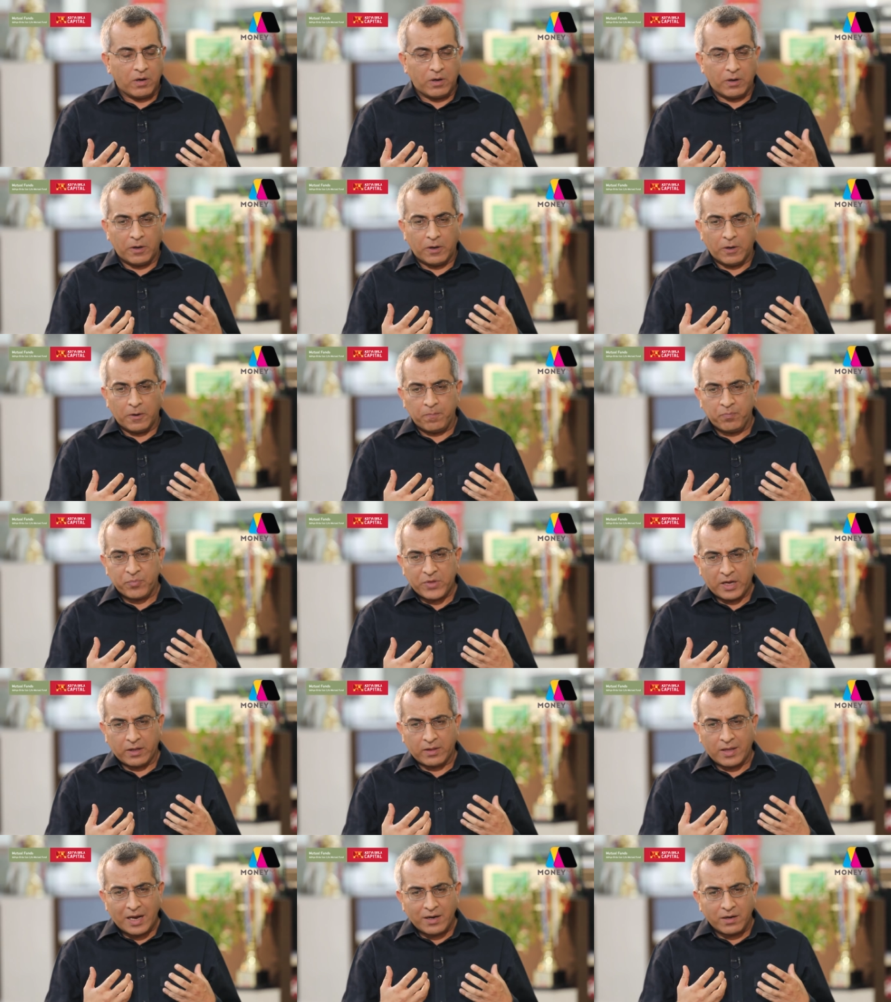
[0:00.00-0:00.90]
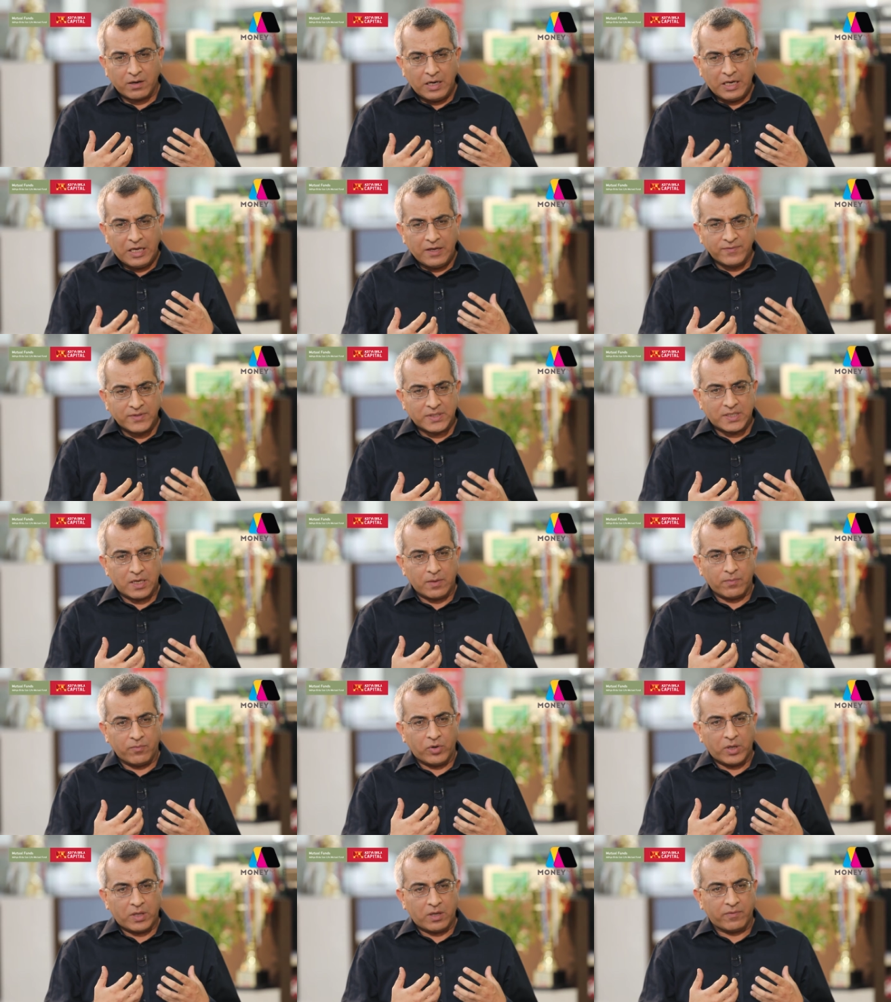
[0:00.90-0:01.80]
Um, and that leaves
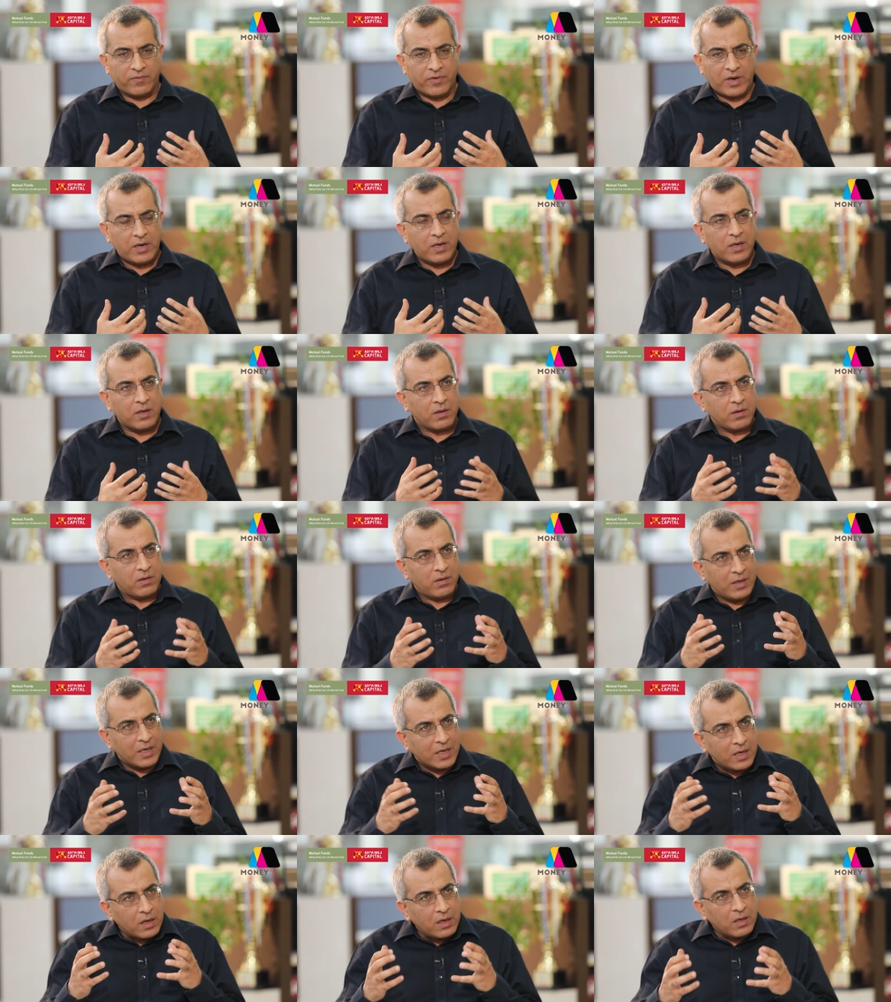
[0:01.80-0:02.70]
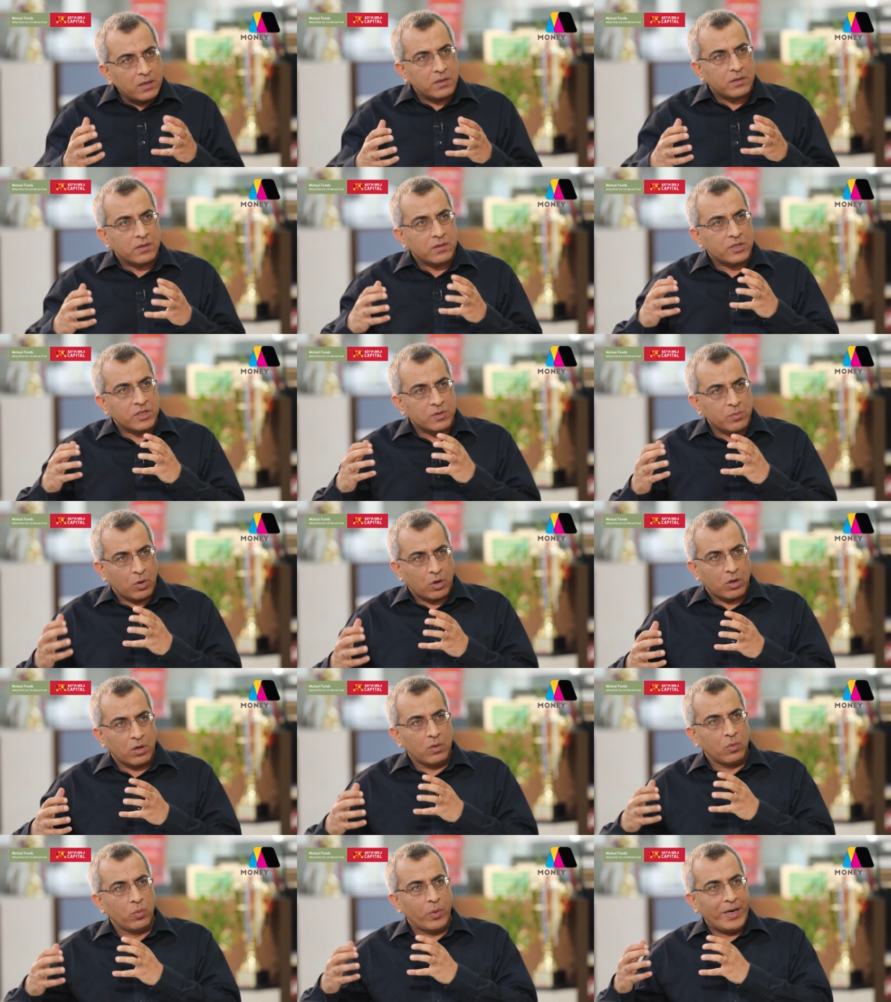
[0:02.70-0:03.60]
them with a very little
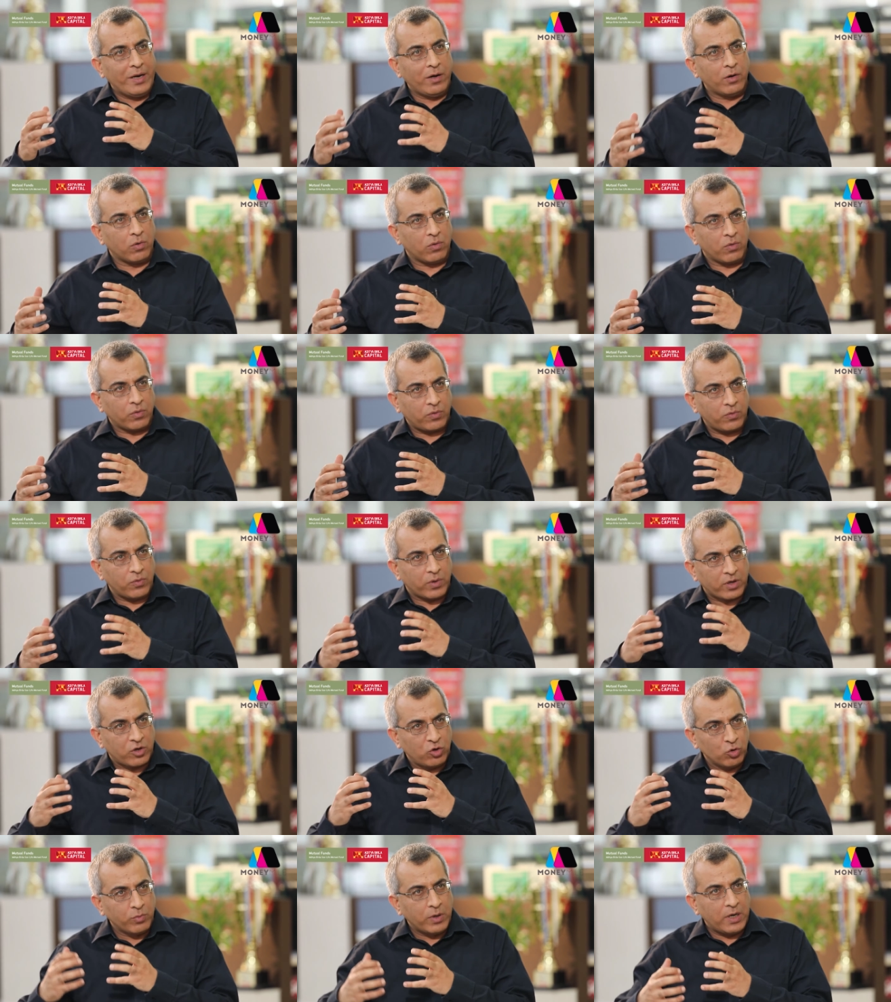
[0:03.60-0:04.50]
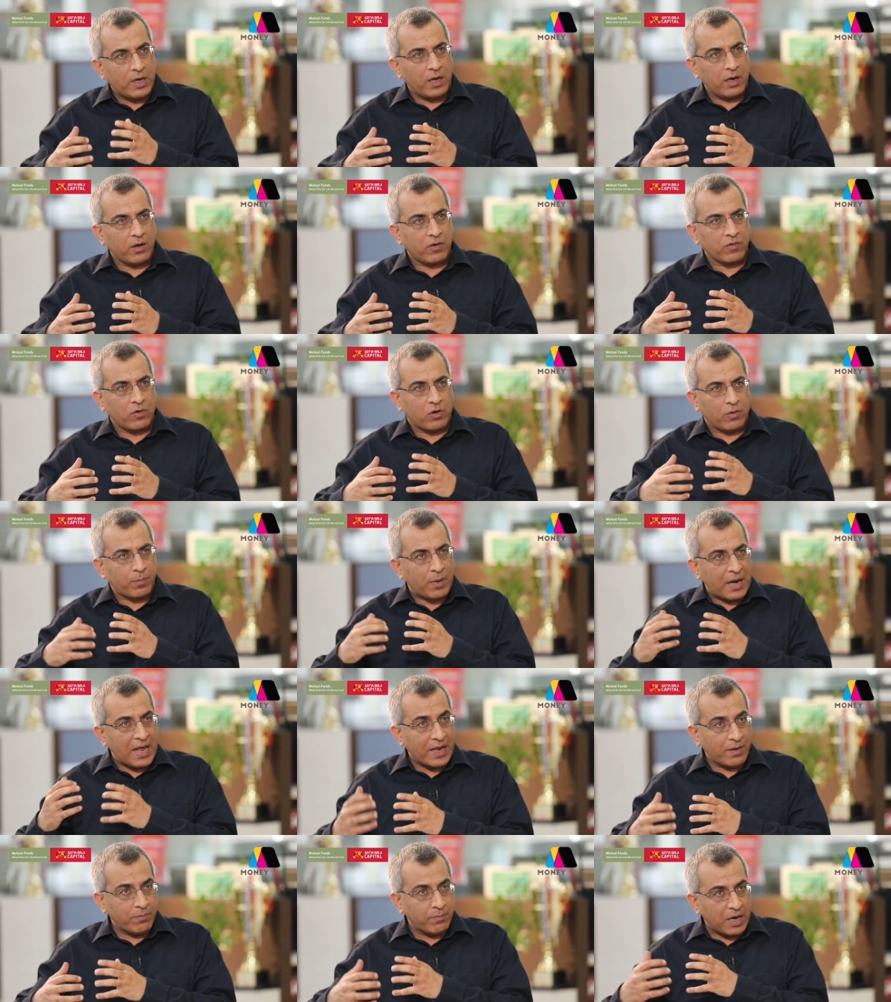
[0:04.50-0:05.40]
small window to accumulate or
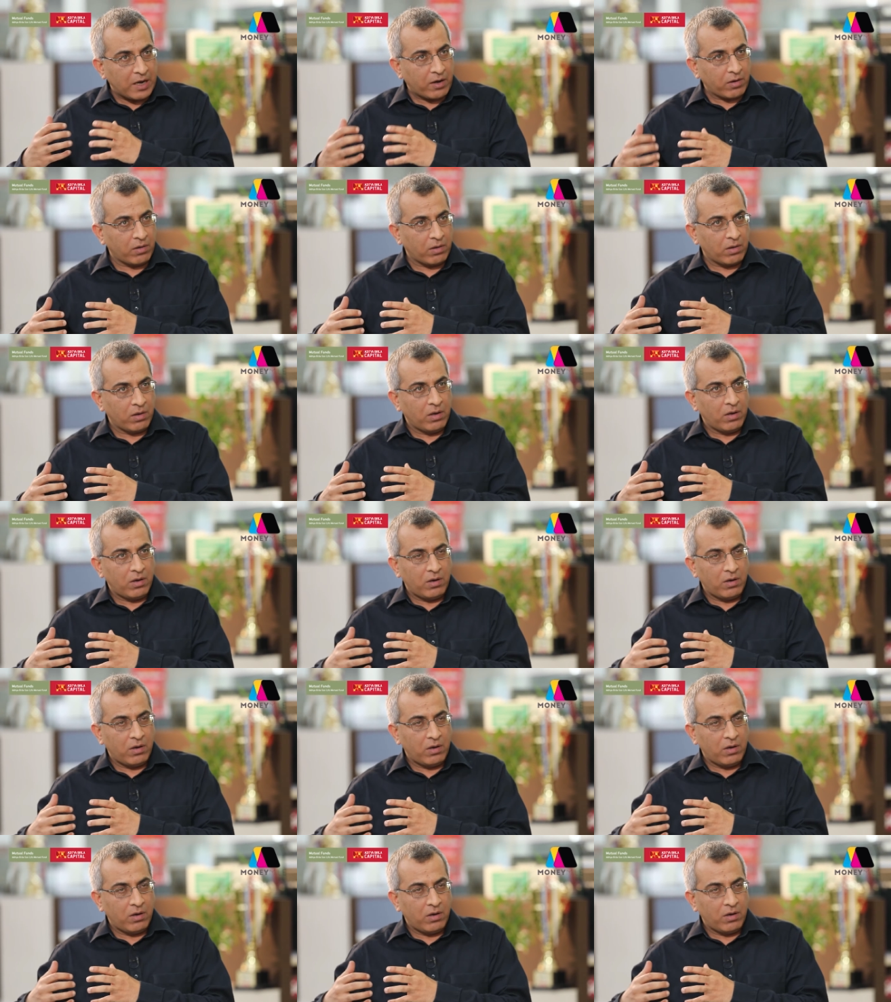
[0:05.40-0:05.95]
plan better,